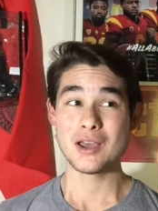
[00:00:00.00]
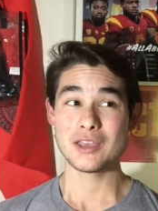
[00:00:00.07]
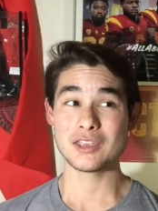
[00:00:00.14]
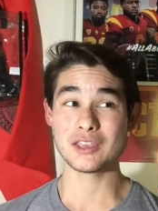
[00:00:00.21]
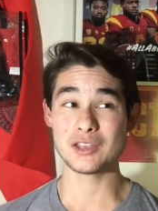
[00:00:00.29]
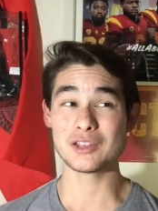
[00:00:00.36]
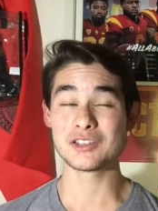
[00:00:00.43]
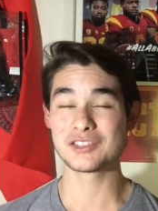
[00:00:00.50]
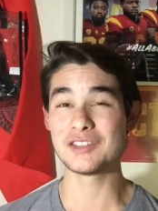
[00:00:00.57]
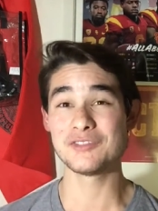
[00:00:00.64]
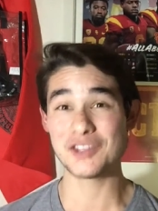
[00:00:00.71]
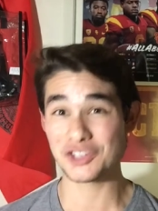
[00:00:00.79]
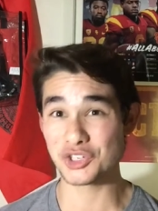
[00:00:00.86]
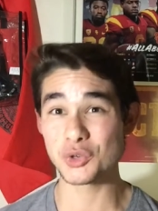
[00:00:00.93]
Yeah,
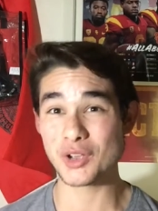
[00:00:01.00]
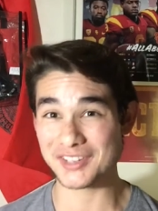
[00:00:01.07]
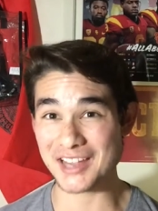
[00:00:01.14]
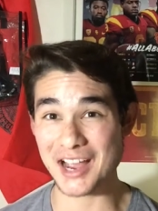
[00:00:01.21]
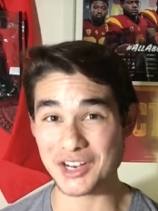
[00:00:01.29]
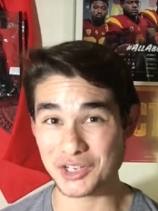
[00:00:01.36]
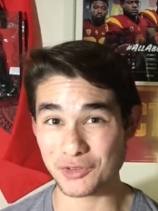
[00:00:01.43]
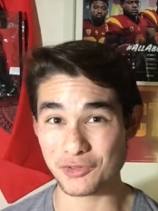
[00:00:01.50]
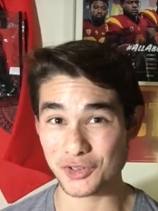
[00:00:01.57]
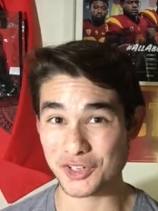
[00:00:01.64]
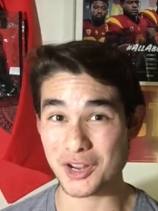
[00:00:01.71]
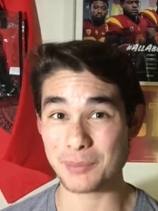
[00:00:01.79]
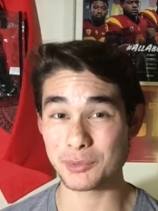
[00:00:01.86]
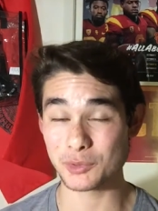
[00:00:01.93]
defense, you guys had your
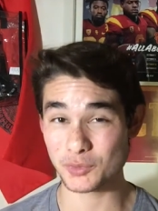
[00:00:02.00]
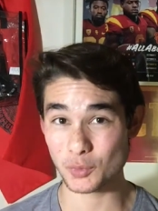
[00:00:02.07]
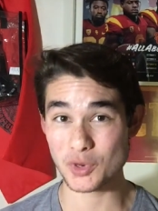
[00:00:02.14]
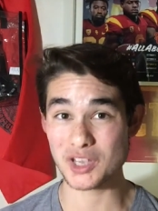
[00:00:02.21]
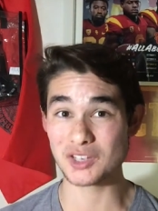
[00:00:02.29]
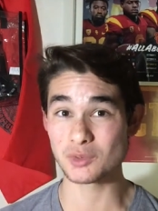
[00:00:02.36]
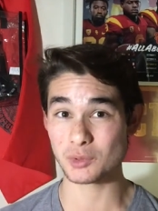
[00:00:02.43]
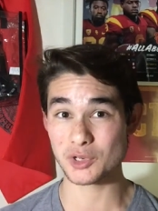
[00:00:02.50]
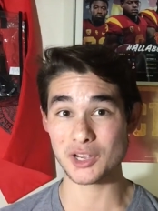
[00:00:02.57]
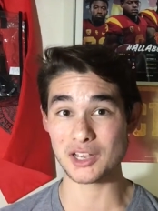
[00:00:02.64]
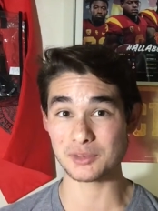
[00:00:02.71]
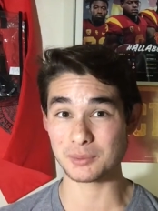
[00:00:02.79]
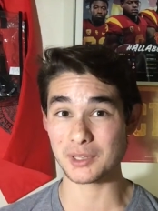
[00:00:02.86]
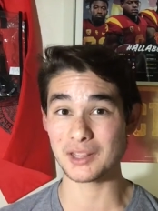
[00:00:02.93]
first couple of weeks where you
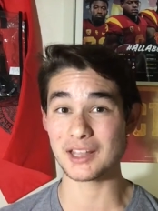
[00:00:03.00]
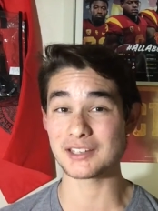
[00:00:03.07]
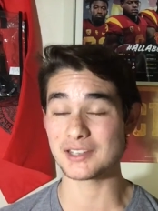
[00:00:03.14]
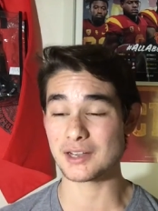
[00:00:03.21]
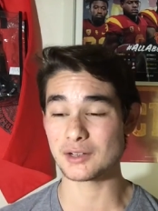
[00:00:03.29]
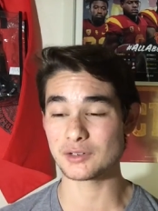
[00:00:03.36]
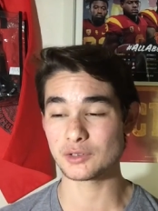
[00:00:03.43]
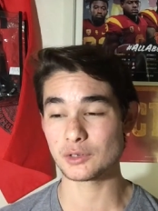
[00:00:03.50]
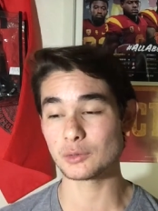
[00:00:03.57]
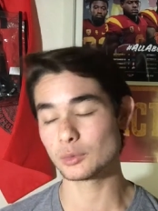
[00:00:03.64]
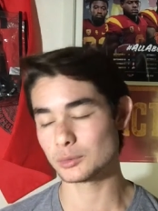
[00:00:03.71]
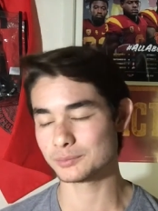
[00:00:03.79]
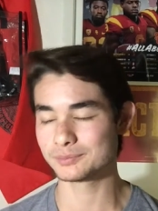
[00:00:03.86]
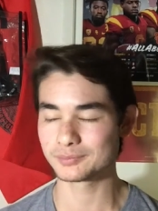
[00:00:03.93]
guys played lights out,
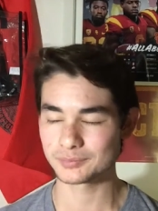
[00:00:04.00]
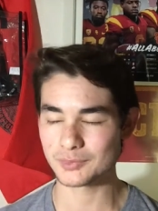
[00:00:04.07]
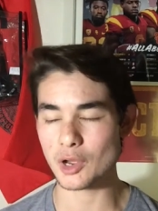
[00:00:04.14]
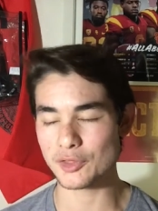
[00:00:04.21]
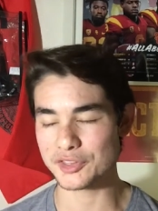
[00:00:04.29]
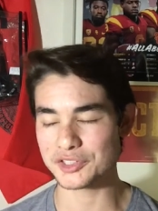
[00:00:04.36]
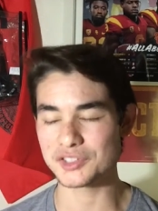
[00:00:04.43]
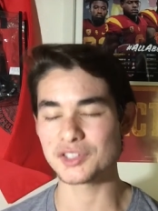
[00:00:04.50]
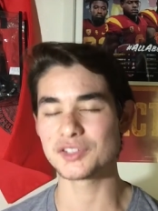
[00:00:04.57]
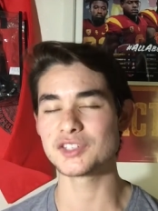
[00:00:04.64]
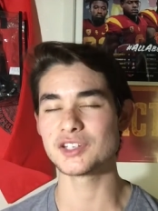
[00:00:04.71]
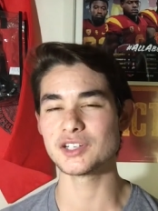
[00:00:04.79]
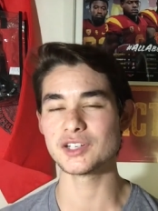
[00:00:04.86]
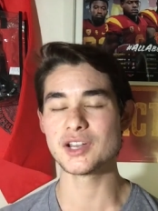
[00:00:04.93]
well, all things
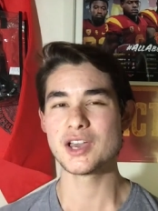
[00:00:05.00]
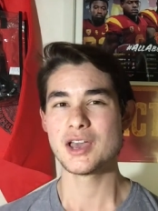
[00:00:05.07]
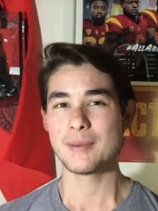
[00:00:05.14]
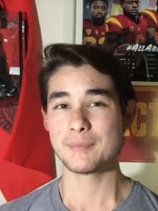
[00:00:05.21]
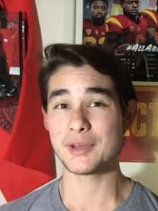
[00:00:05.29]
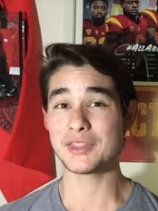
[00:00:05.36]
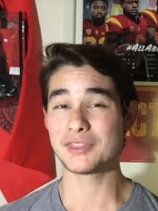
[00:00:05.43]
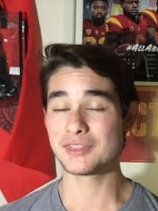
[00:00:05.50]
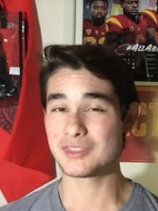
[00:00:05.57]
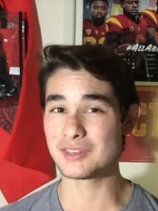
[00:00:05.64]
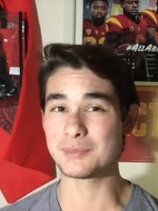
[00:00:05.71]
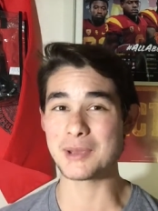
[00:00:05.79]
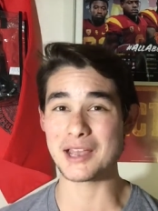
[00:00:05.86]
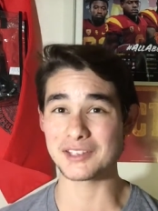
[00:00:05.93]
considered, but
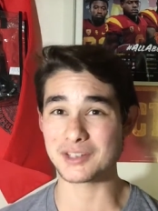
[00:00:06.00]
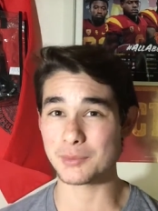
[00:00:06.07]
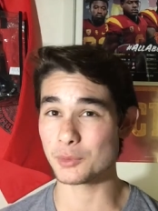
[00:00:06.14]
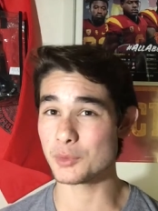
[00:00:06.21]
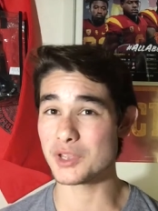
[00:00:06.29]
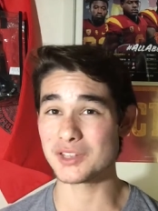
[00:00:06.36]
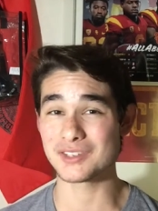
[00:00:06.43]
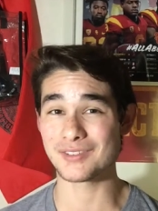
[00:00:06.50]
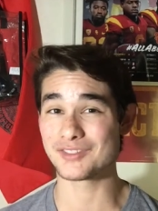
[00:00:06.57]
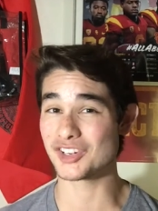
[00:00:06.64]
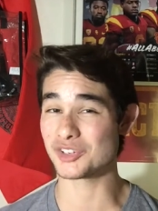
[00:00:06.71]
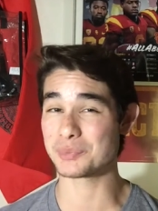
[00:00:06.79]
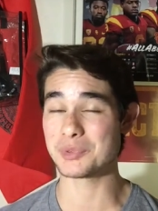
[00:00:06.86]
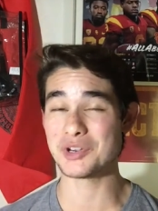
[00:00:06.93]
these past couple of weeks have
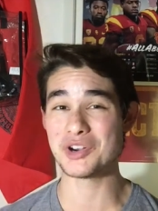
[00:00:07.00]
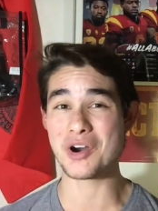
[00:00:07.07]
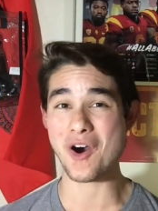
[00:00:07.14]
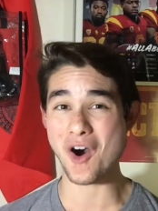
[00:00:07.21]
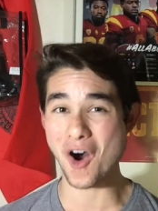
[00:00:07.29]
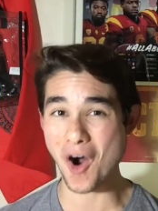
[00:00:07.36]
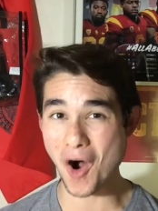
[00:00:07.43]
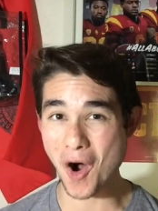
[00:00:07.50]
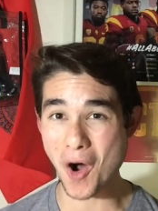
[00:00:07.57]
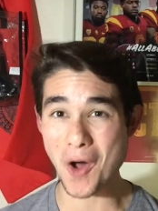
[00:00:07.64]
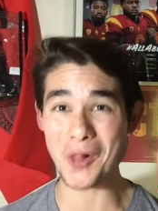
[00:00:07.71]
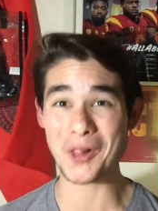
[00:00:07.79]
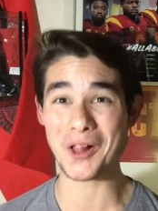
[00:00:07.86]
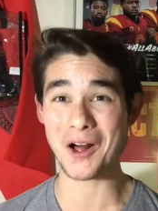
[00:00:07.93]
just been
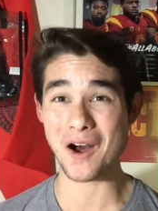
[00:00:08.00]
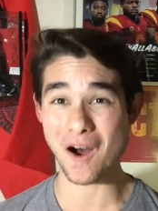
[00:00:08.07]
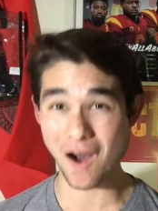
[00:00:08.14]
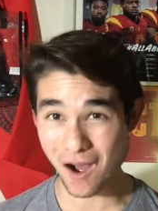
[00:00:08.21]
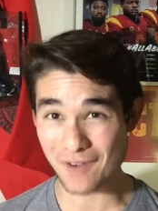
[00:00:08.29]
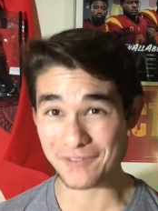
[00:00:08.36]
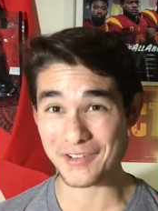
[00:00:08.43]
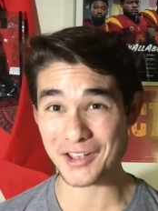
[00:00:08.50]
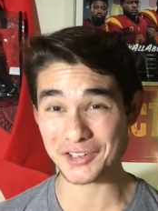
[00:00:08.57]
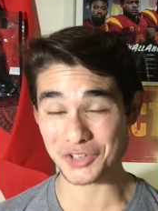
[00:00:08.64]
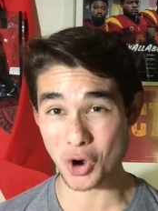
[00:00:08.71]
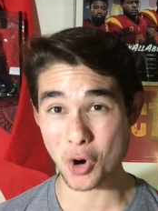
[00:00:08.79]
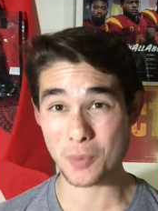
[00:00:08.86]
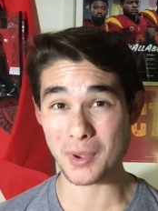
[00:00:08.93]
all
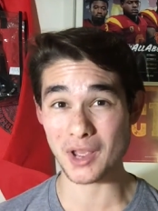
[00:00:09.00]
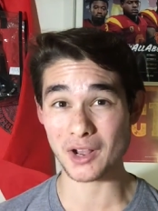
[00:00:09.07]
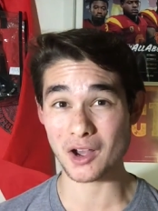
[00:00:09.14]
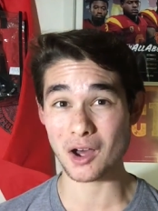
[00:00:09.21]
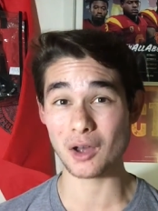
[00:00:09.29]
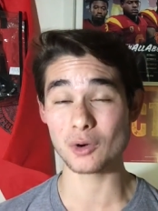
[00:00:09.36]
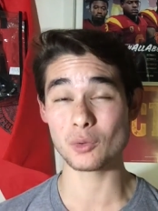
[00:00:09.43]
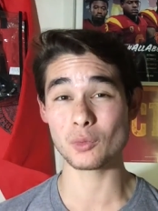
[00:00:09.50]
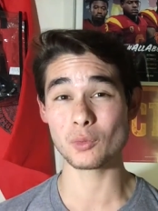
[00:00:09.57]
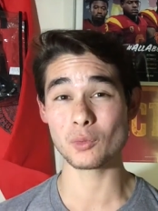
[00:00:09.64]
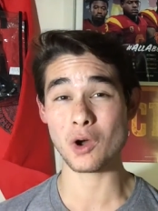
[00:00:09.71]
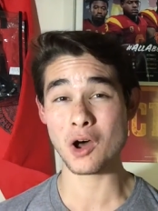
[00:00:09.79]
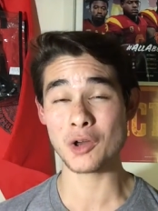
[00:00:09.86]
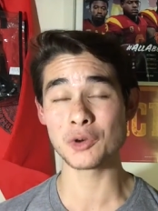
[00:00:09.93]
offense. Oh my God,
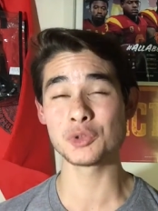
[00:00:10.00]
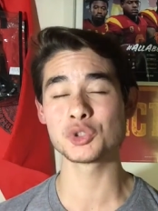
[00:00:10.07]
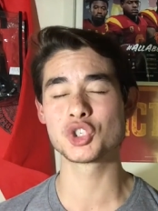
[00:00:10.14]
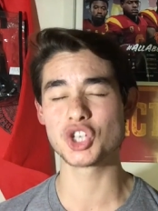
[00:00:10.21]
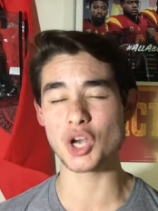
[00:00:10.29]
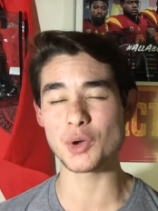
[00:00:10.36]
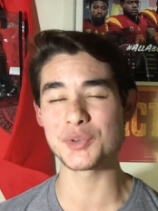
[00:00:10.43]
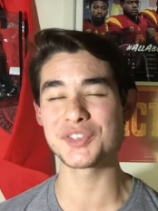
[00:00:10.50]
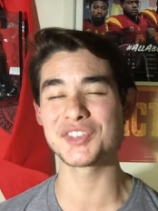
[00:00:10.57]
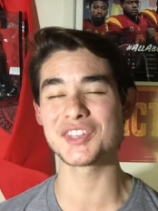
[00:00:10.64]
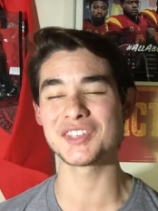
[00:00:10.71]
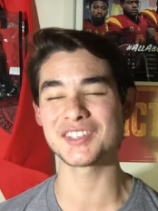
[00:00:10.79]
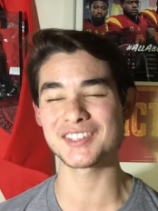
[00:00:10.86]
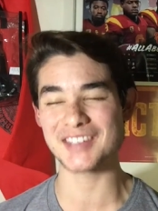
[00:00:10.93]
Ronald Jones
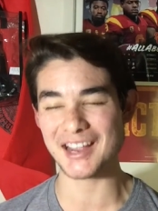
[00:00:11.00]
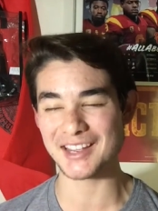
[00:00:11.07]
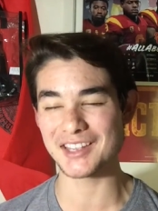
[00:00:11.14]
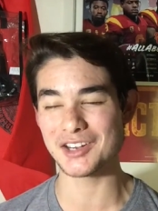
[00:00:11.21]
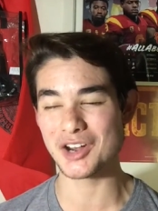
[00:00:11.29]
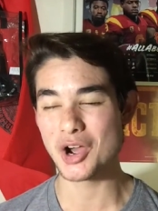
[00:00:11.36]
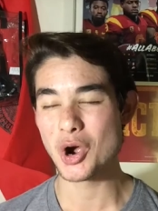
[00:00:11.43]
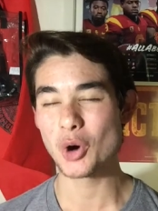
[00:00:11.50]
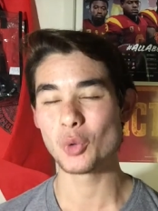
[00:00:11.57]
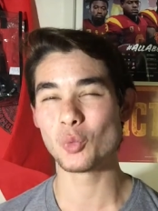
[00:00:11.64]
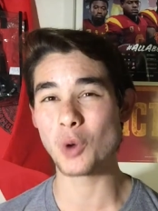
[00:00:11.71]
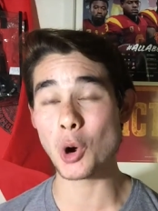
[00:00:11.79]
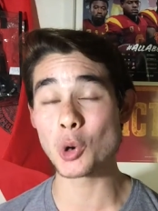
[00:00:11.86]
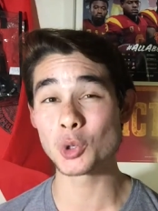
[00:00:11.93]
the second.
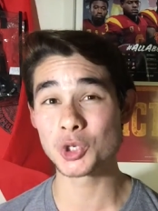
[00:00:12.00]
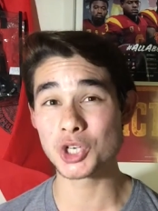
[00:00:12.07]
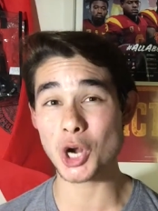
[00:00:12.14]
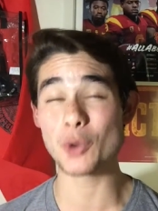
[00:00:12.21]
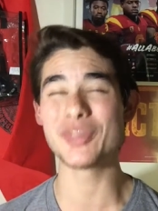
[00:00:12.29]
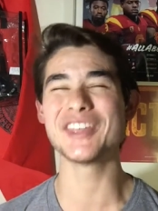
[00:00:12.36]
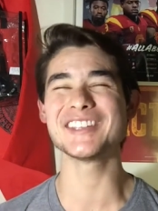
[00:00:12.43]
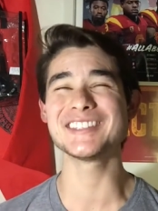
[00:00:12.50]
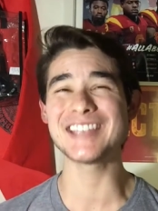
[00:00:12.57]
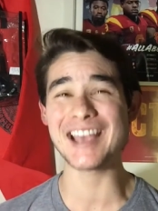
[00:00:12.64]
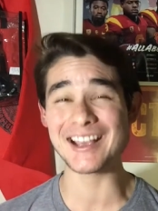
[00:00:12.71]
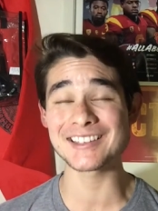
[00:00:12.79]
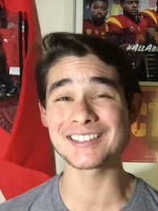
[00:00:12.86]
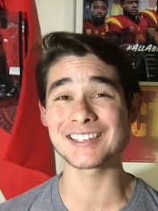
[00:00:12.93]
Rojo, the
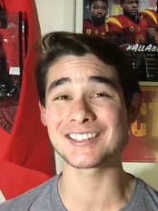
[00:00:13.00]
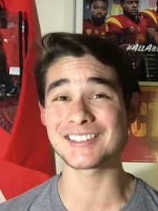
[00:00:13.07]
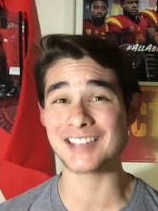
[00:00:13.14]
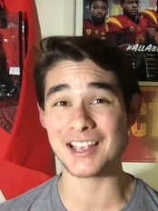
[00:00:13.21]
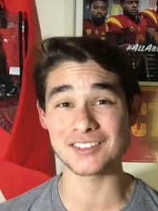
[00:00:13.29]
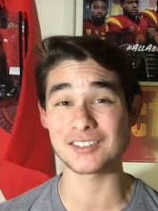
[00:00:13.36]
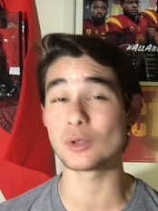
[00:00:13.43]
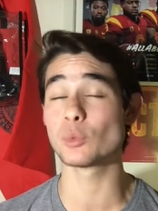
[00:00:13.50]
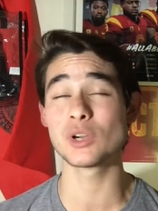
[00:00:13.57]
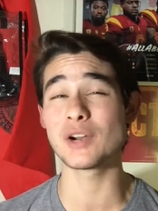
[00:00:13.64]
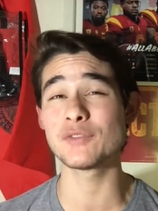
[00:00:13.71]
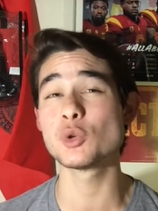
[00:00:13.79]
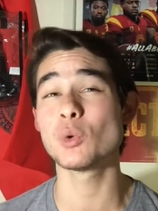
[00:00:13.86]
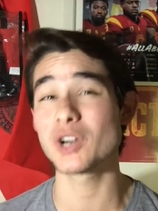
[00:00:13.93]
Texas Tesla,
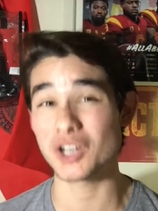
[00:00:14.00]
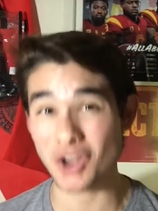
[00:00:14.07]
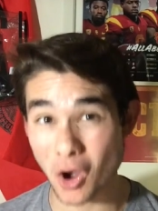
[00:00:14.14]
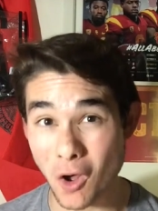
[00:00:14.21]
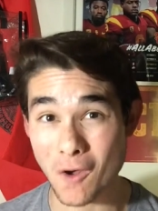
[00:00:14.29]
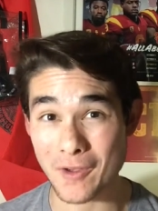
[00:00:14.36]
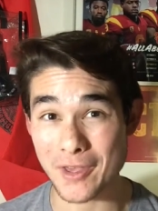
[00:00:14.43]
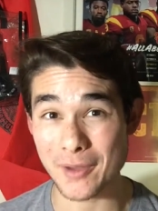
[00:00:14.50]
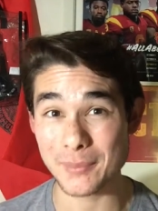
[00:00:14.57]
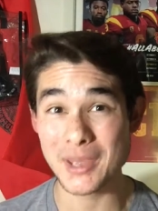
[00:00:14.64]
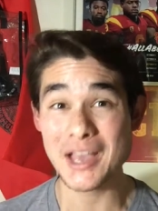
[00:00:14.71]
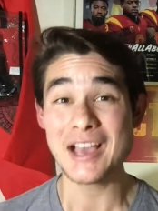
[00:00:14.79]
whatever you want to call him,